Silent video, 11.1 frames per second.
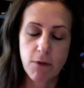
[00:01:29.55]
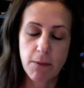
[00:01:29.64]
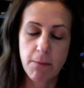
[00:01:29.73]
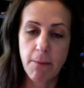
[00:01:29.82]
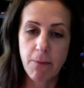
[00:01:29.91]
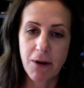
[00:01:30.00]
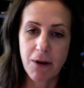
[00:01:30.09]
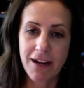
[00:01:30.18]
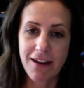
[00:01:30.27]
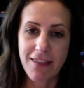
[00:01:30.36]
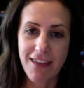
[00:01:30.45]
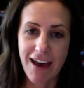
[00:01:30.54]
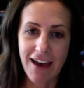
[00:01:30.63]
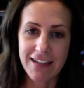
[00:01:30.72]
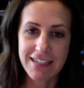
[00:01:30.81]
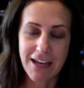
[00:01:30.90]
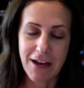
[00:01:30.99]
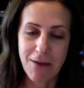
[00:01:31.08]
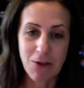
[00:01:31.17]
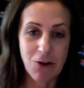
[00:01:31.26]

remembering that um,